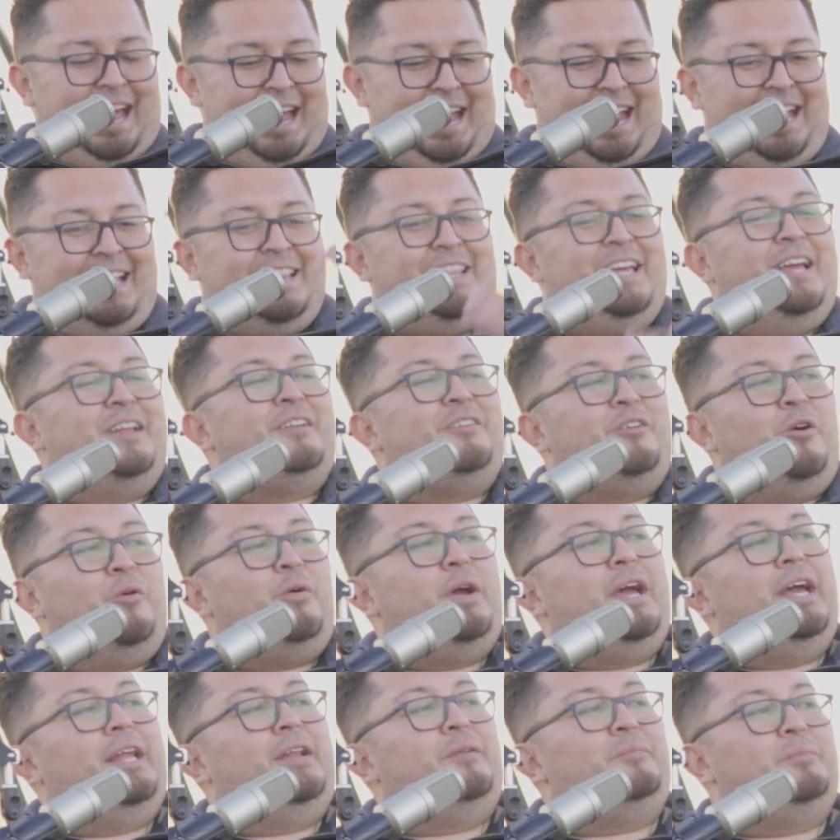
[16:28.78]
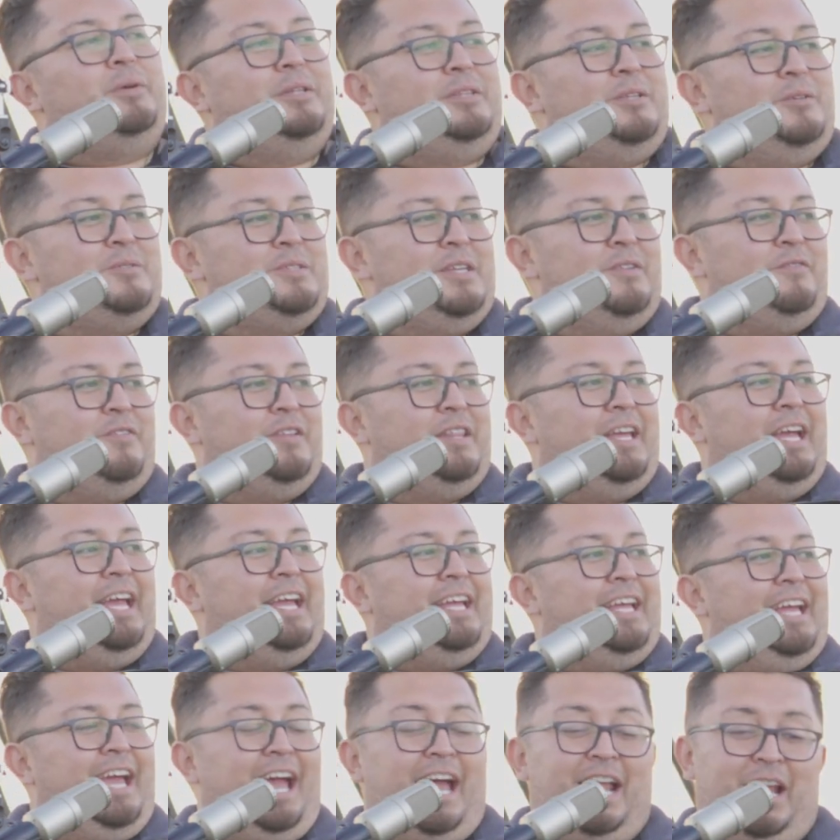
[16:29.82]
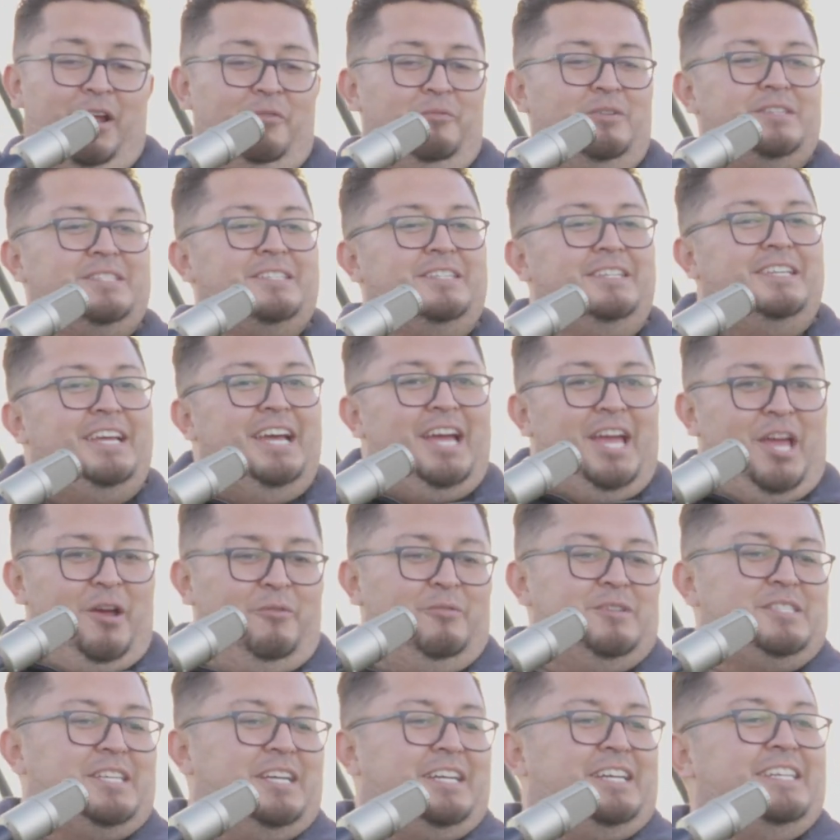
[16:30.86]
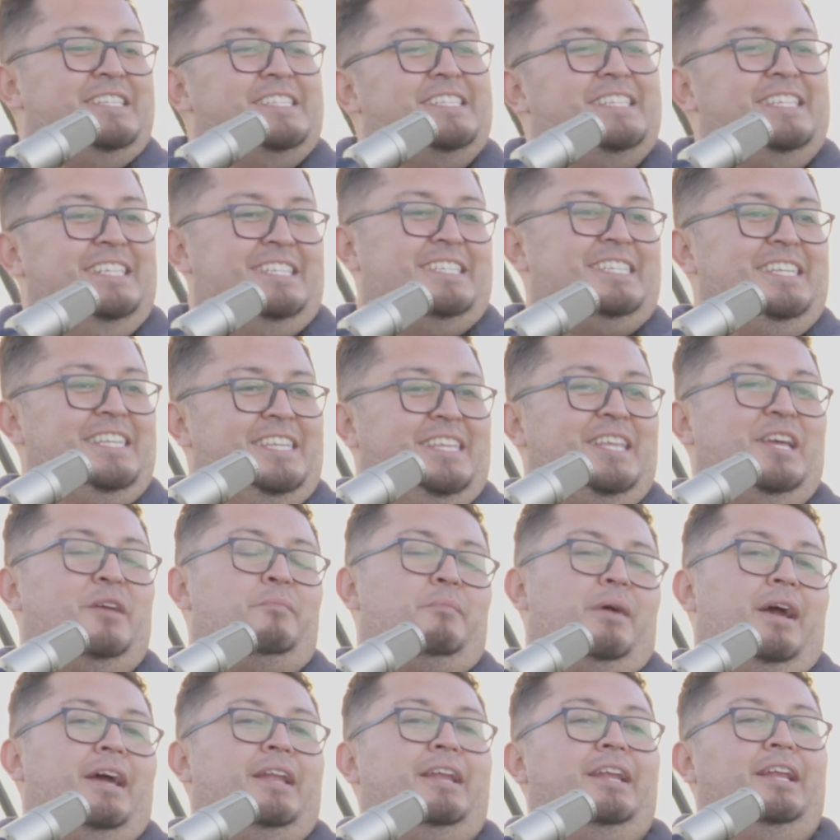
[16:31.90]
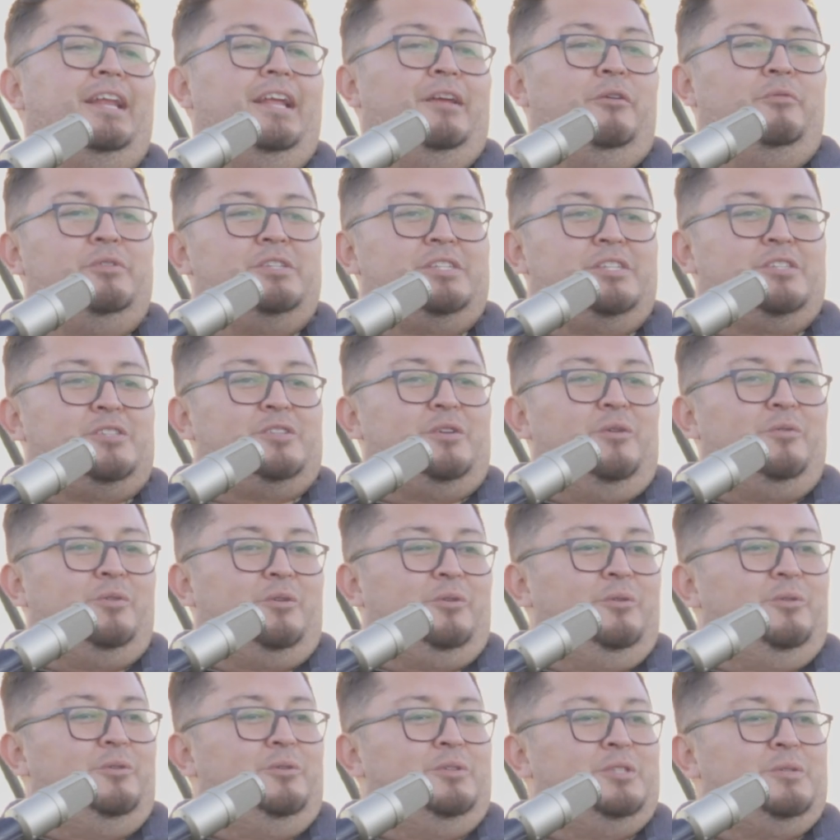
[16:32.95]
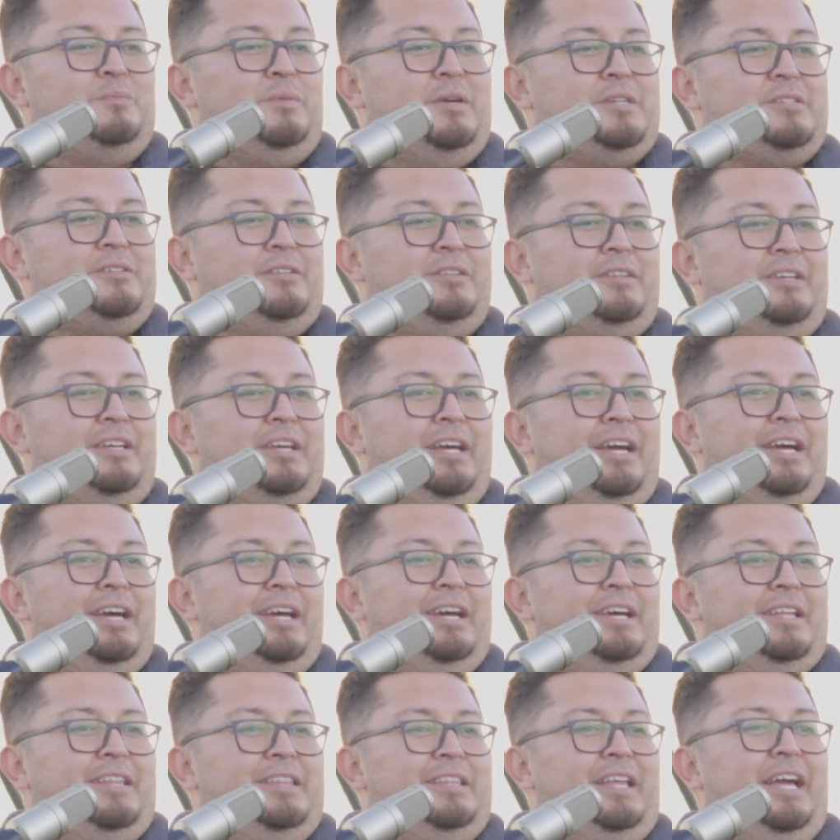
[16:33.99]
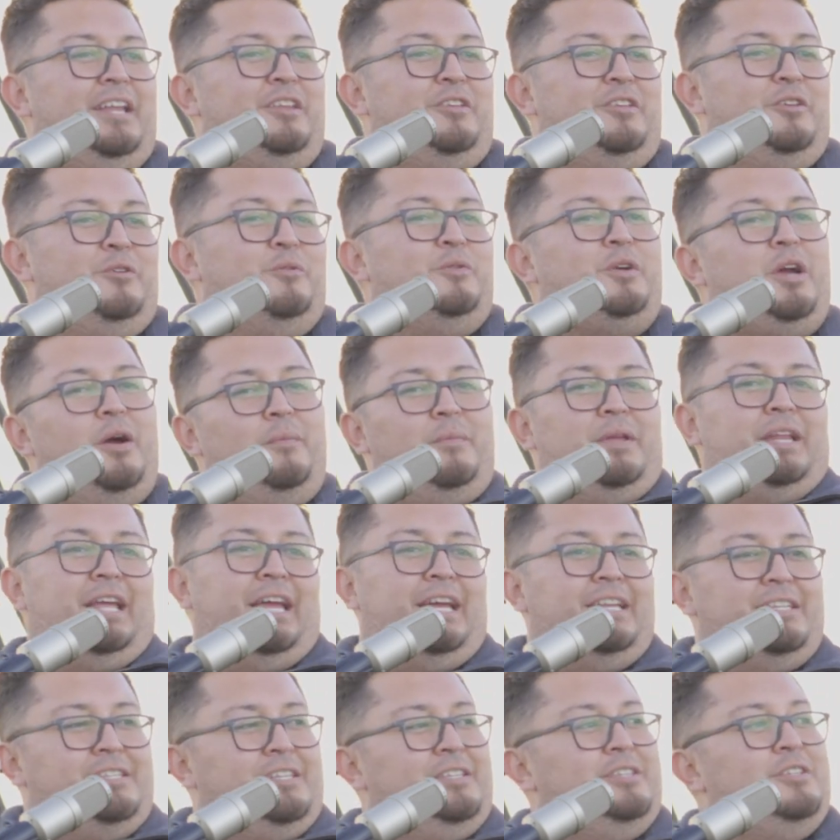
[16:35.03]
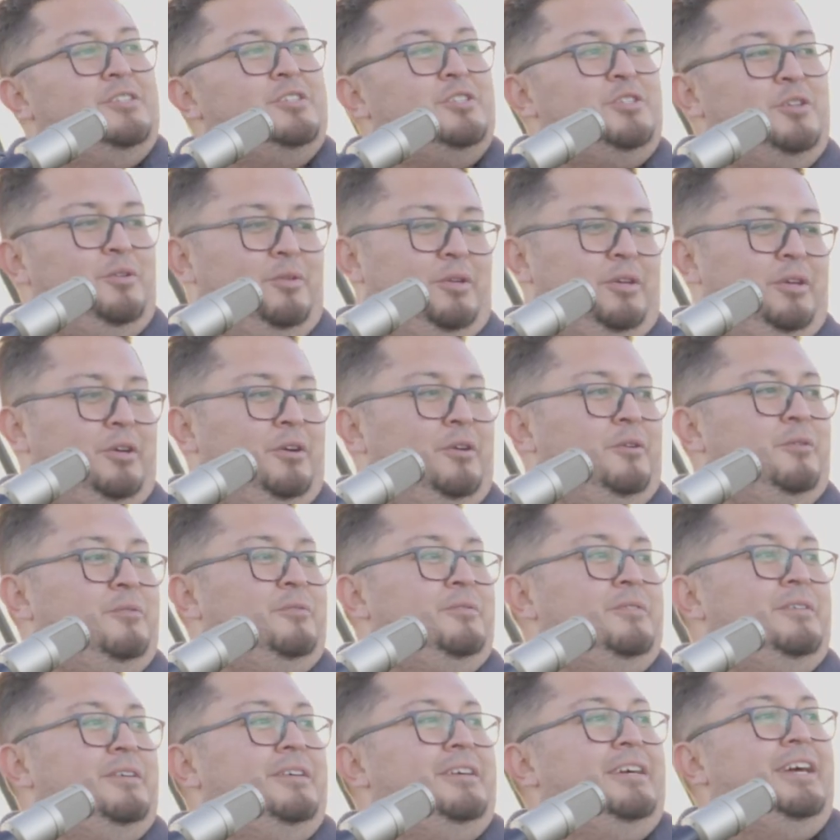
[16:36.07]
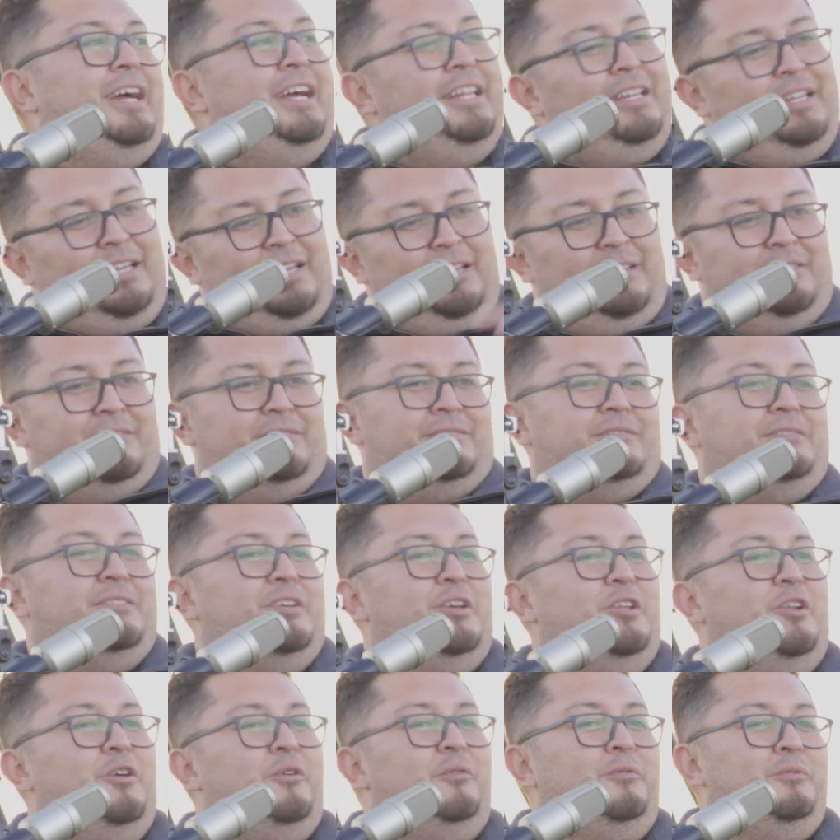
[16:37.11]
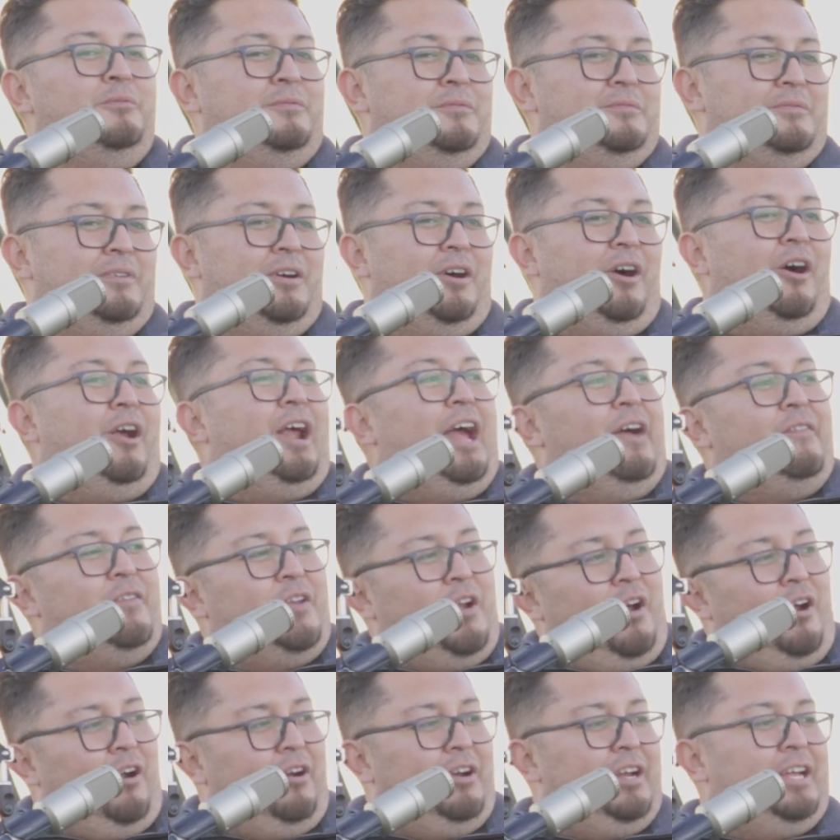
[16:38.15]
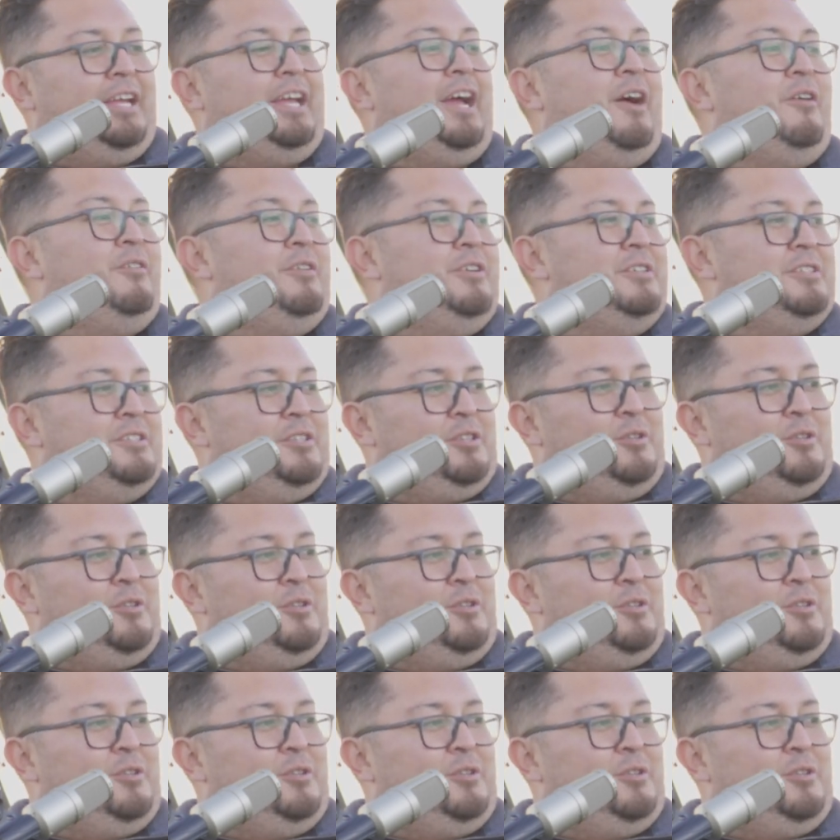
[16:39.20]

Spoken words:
and then go ahead and put those in for the 8. And it was a consistent thing, man, and it was just so cool, especially then you coming into the studio and then, are having our encounters, the